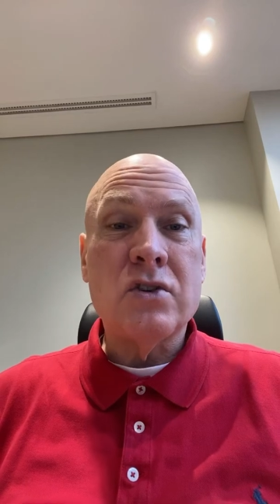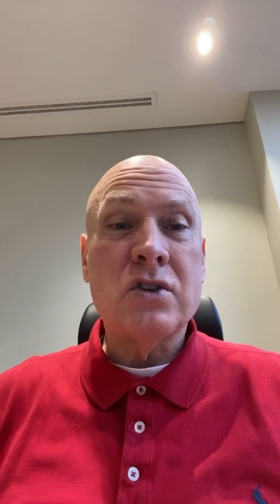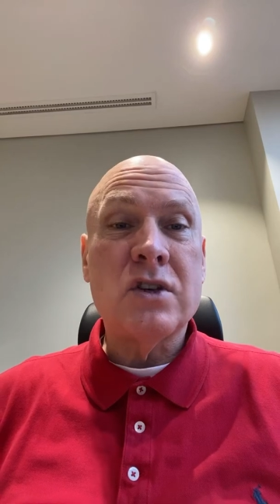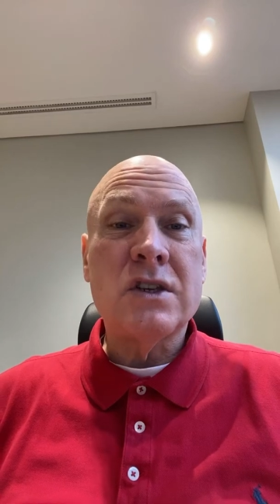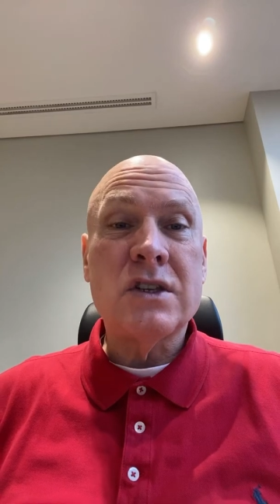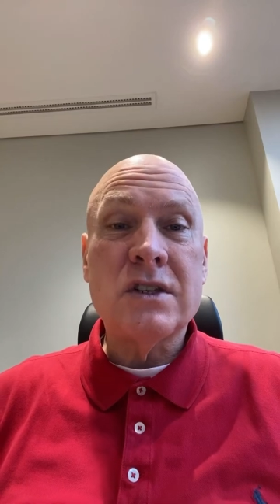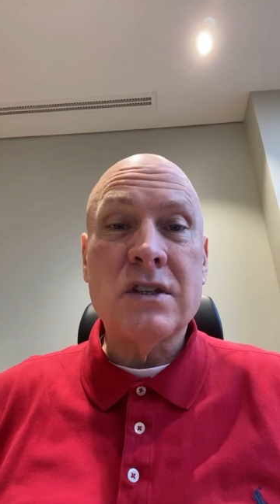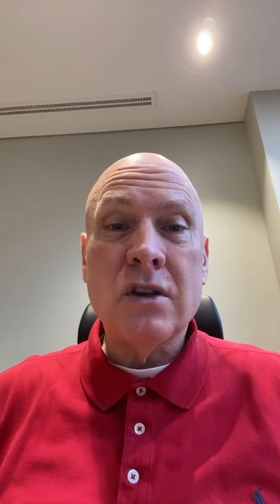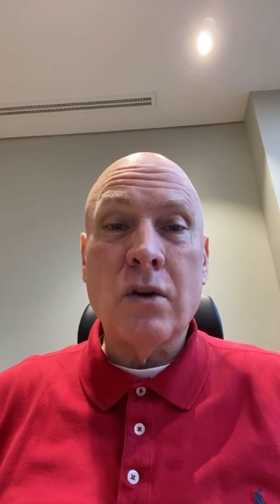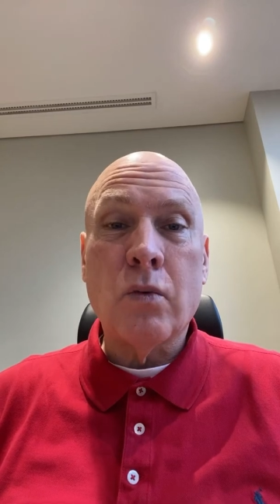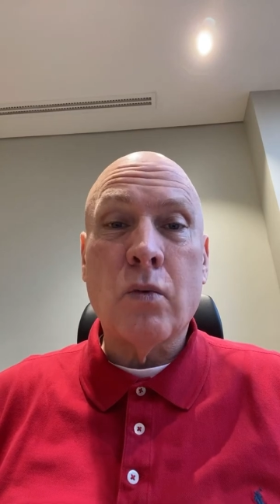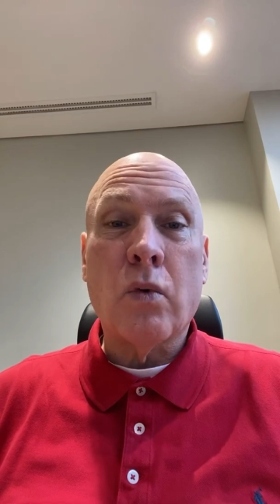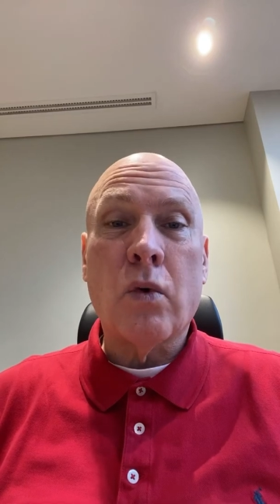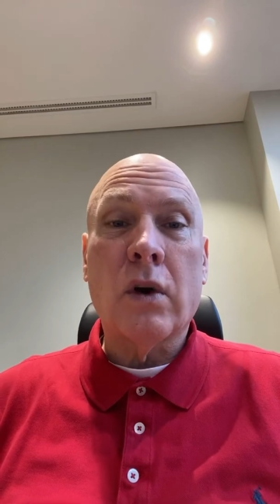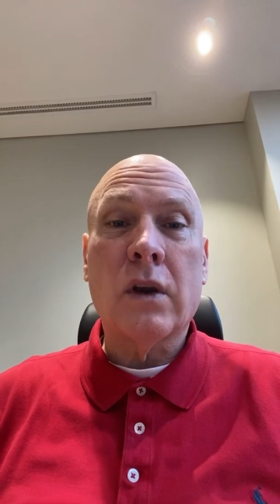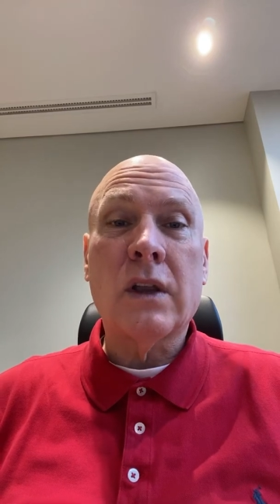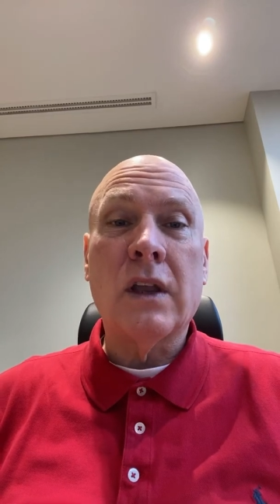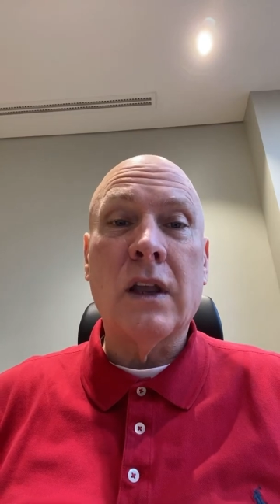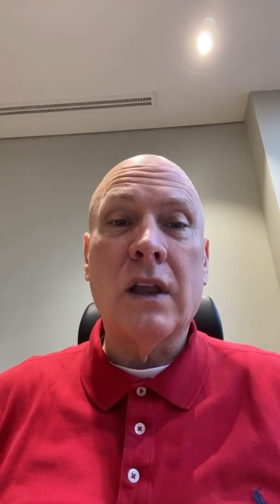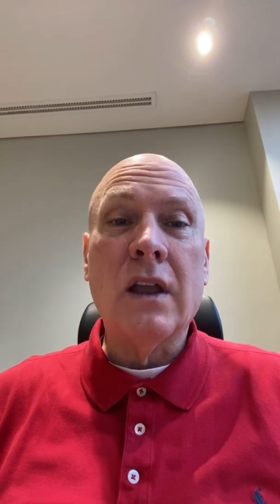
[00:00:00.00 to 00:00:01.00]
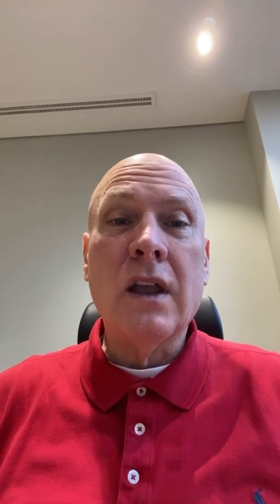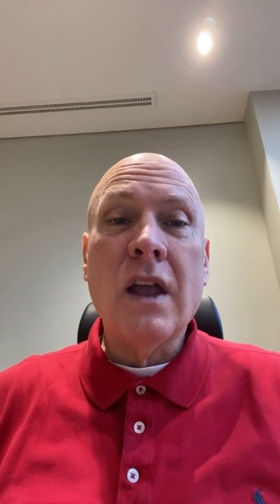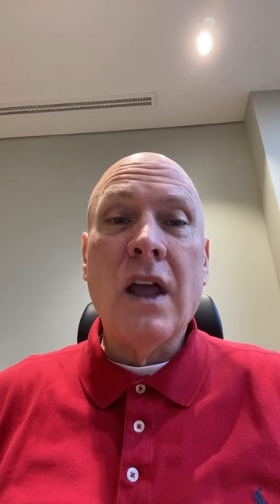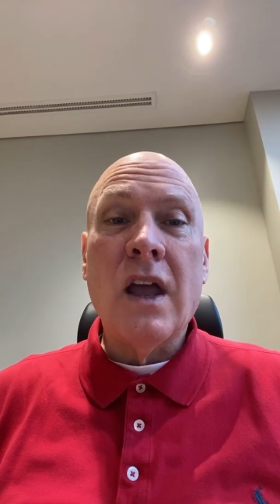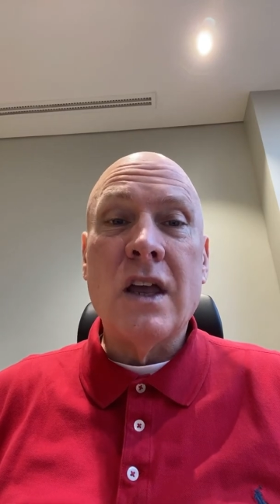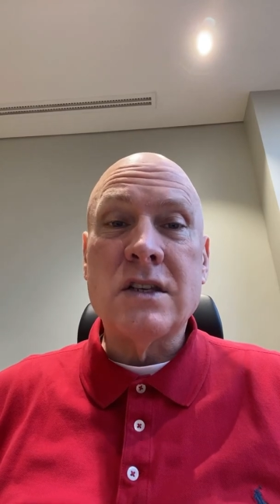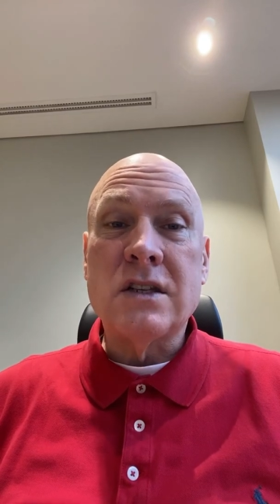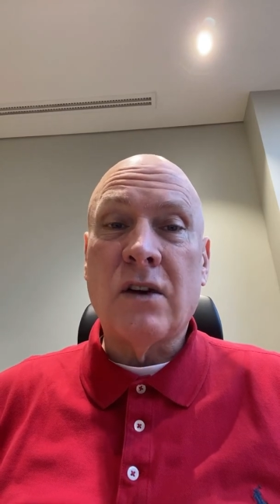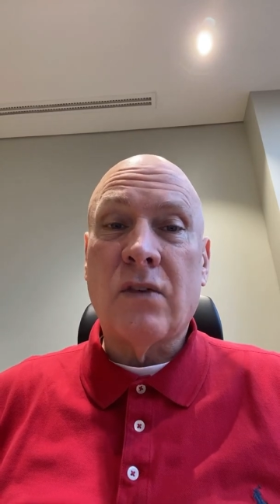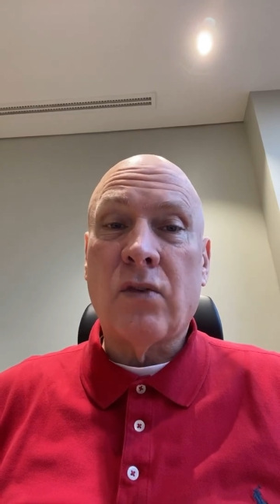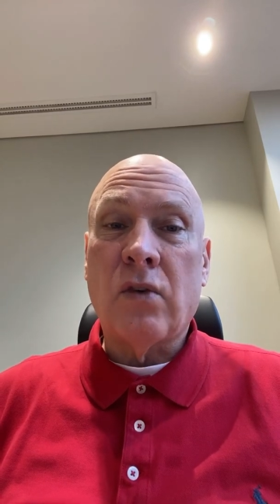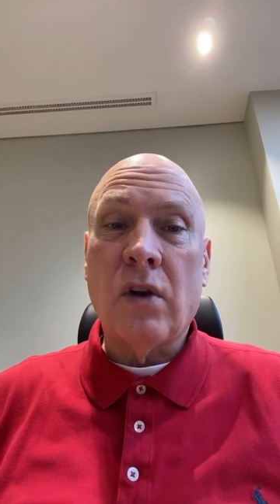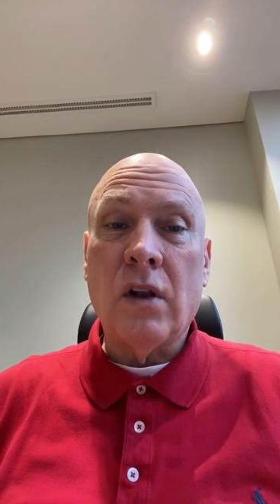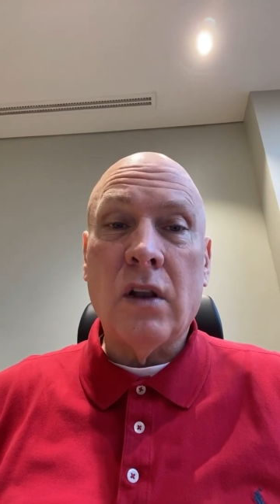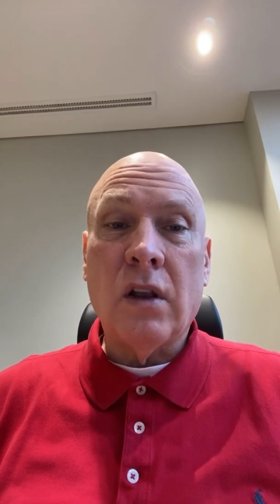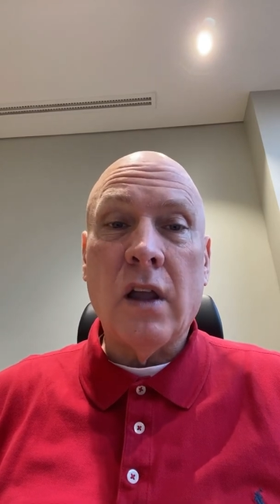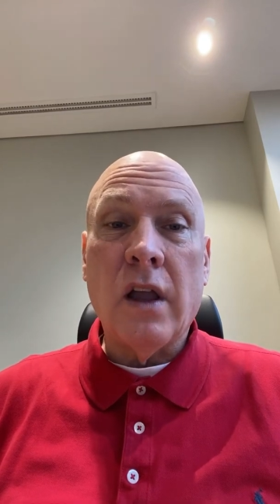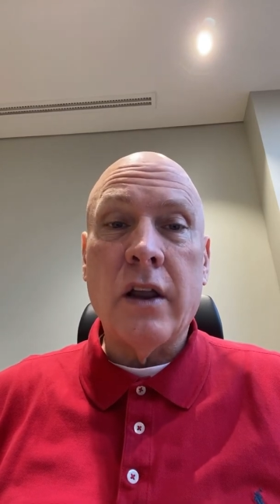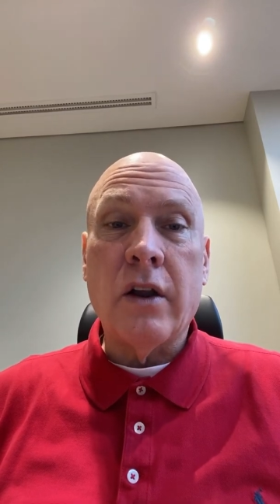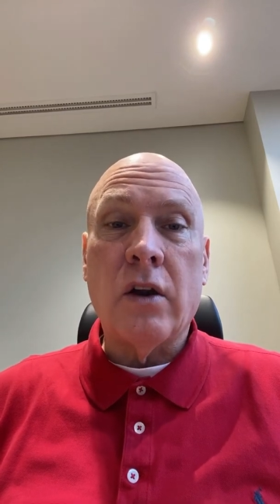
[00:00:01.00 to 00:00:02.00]
She's still working as a
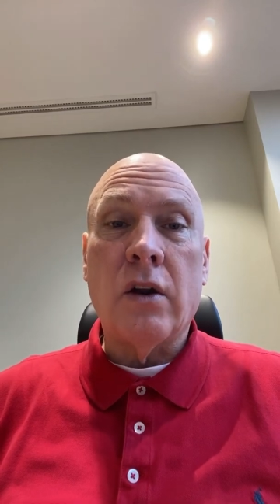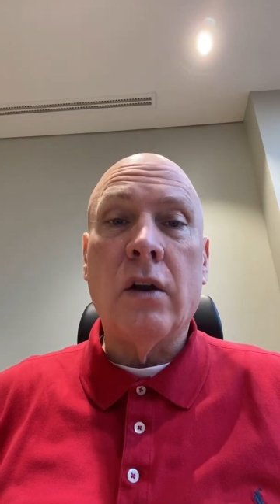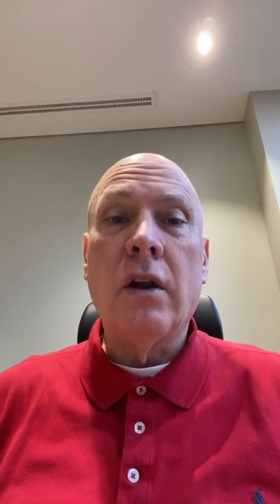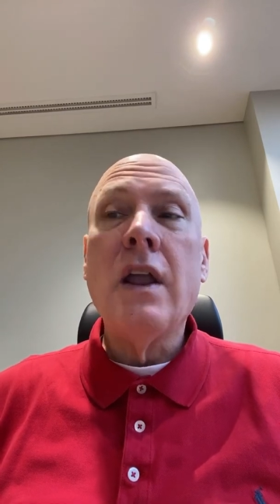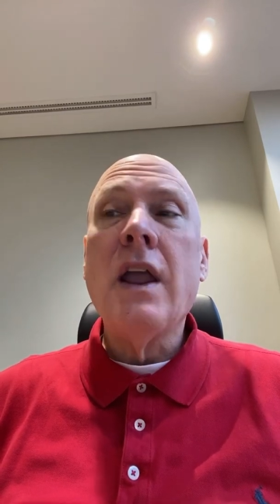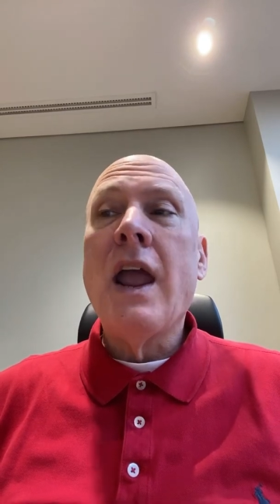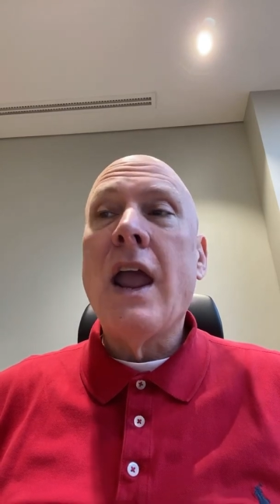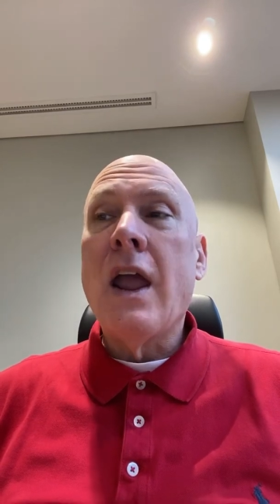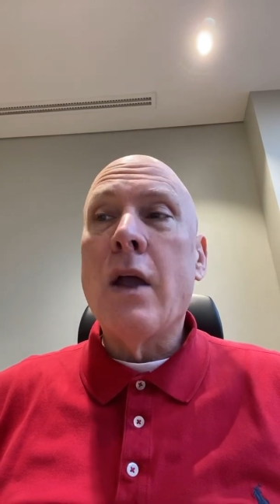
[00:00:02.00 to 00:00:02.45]
frontliner,